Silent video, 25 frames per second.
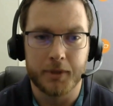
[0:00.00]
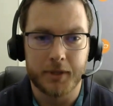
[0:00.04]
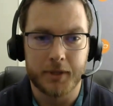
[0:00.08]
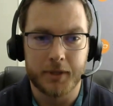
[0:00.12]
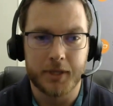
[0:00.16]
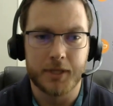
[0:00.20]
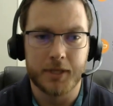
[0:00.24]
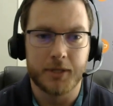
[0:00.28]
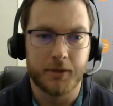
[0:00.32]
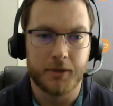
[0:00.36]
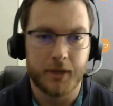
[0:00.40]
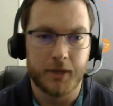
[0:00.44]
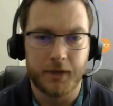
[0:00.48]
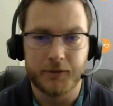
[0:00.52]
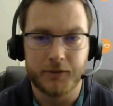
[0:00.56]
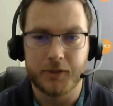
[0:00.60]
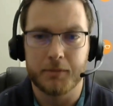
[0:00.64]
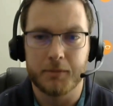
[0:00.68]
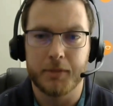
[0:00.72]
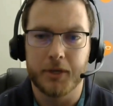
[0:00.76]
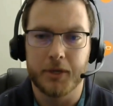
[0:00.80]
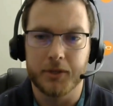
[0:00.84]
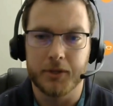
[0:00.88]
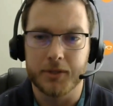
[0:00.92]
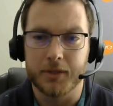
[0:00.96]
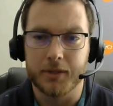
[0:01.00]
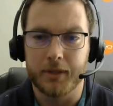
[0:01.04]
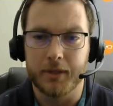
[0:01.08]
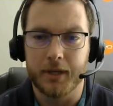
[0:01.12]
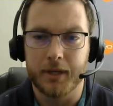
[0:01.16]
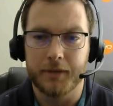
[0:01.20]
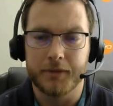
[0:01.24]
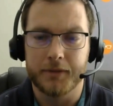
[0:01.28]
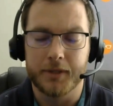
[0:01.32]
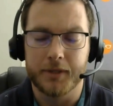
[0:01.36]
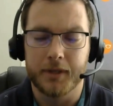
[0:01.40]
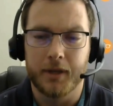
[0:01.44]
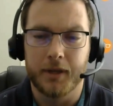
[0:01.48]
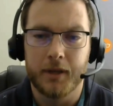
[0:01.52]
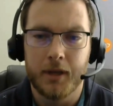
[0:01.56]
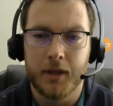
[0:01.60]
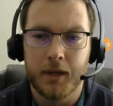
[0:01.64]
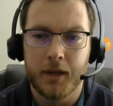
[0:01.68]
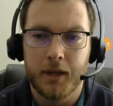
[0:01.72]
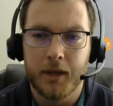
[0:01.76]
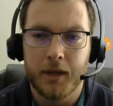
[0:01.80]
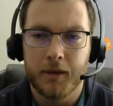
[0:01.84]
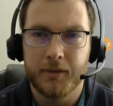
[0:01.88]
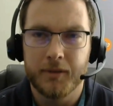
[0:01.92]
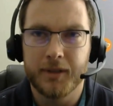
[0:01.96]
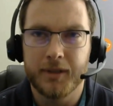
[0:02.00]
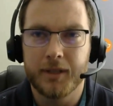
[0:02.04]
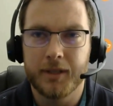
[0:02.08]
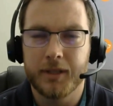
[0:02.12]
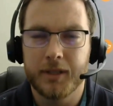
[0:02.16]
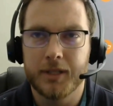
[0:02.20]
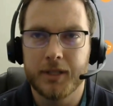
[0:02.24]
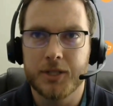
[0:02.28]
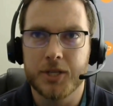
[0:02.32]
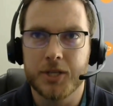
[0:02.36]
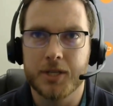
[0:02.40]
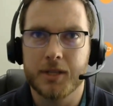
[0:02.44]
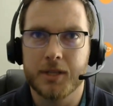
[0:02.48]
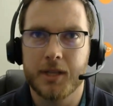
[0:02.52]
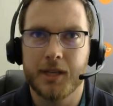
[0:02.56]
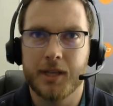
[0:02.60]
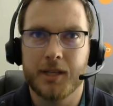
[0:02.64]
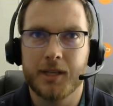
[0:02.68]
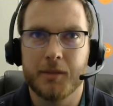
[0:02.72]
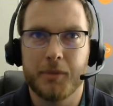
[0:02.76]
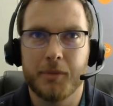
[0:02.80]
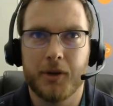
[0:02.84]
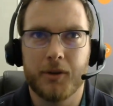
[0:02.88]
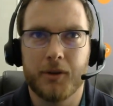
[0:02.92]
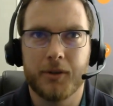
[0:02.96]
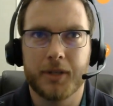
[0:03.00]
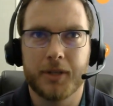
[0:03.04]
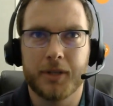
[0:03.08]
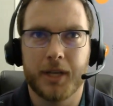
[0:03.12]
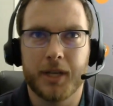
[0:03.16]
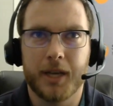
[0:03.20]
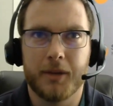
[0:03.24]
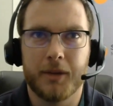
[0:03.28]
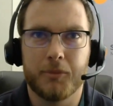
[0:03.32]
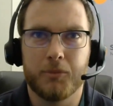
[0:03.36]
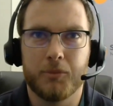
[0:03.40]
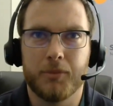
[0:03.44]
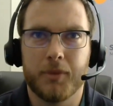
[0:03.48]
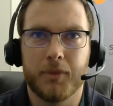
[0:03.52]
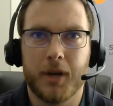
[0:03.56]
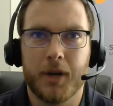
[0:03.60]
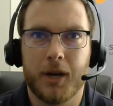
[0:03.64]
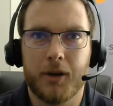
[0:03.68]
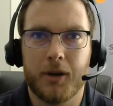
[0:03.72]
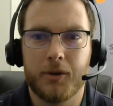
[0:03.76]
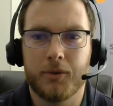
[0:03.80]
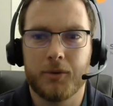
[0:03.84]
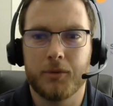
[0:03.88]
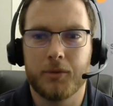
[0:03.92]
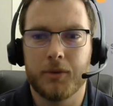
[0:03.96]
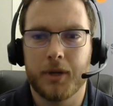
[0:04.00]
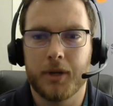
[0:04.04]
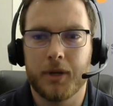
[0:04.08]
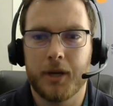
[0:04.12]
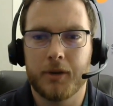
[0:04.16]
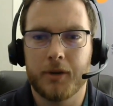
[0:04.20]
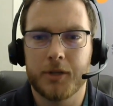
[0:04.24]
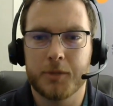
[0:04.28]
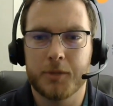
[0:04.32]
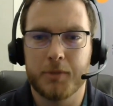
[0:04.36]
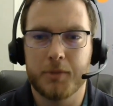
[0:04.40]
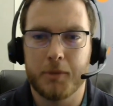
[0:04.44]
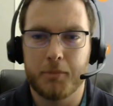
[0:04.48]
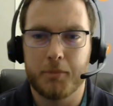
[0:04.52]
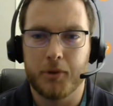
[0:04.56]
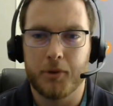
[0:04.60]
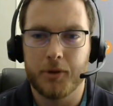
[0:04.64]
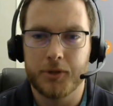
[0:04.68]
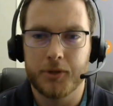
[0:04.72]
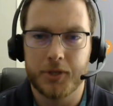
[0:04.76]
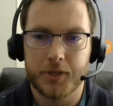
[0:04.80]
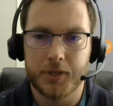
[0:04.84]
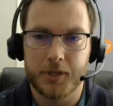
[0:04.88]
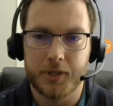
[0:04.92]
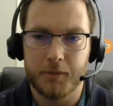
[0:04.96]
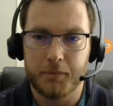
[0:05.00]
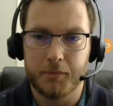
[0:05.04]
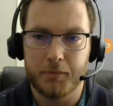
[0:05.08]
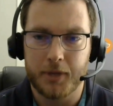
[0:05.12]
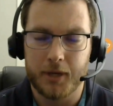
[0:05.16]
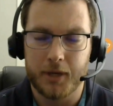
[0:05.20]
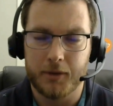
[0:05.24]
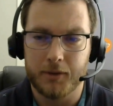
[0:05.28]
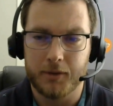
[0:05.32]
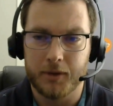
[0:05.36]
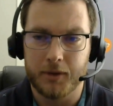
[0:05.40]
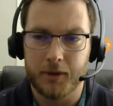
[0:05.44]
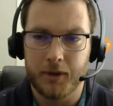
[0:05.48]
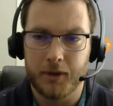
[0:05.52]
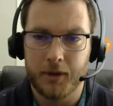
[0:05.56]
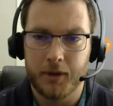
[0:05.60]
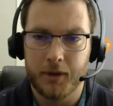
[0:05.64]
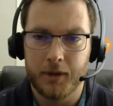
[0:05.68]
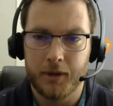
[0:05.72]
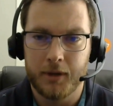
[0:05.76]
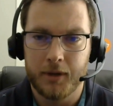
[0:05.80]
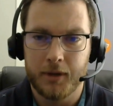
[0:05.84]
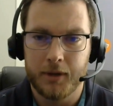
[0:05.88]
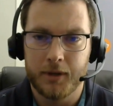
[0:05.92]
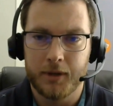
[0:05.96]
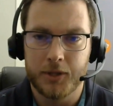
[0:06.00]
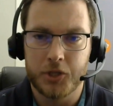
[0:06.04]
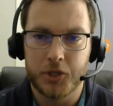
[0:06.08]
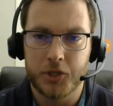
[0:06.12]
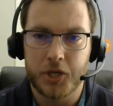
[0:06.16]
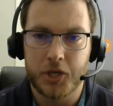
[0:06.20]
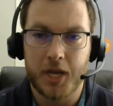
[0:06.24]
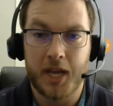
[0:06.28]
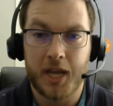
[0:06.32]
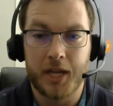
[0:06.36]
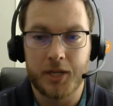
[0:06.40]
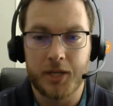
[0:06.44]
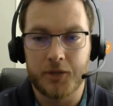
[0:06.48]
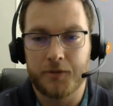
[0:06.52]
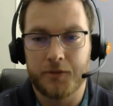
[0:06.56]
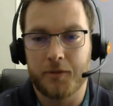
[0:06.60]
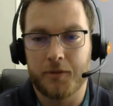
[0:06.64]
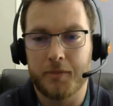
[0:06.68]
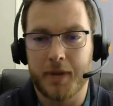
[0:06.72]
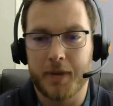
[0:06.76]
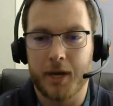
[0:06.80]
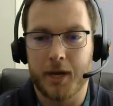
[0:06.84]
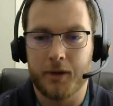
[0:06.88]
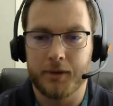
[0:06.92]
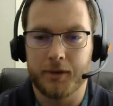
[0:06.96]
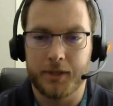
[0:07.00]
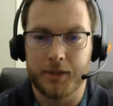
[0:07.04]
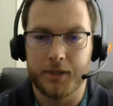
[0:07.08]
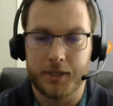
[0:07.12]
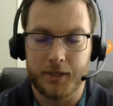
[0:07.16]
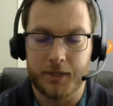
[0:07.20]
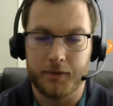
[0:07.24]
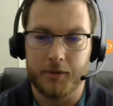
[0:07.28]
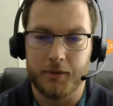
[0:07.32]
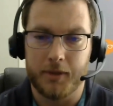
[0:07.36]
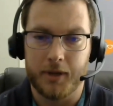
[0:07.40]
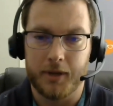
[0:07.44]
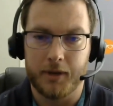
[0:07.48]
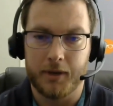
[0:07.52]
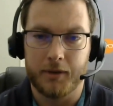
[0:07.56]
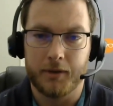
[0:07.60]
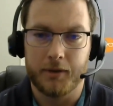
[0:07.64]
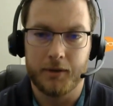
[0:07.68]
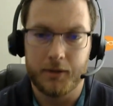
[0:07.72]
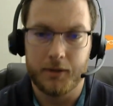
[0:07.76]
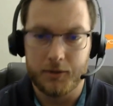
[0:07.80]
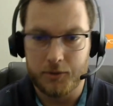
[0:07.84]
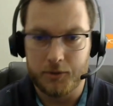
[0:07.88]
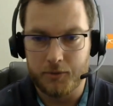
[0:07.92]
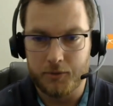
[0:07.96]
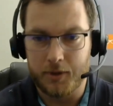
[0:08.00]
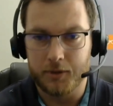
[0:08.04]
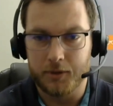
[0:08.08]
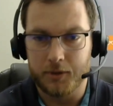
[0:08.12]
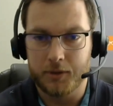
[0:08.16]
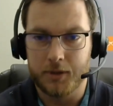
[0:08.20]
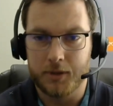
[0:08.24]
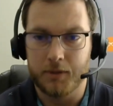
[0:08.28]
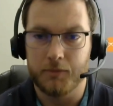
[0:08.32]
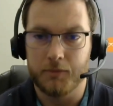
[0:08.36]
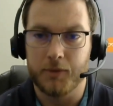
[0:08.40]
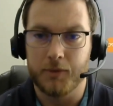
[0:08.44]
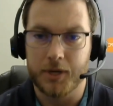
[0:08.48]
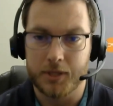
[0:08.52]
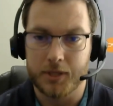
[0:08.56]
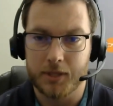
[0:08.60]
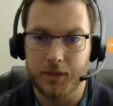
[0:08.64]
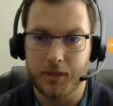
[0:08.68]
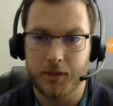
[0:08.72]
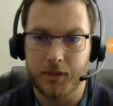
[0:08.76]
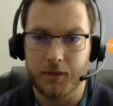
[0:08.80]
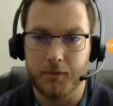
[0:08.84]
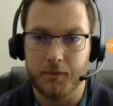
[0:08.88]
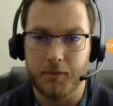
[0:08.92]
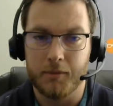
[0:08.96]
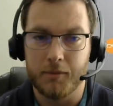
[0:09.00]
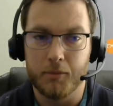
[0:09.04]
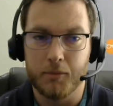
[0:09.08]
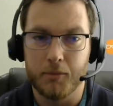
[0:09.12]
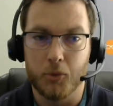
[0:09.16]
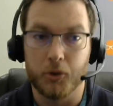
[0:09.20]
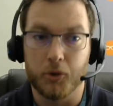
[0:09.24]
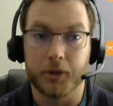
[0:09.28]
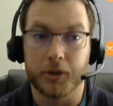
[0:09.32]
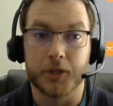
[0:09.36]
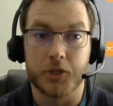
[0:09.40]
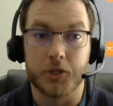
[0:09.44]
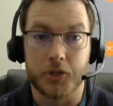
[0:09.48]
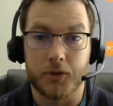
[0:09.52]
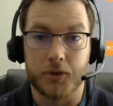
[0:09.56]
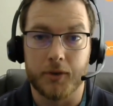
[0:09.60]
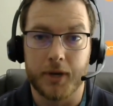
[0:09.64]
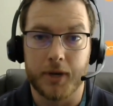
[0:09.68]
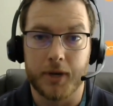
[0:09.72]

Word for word: but they still have some years left. And we just think about, okay, how how does my purchasing power change from now until then, throughout the rest of the mortgage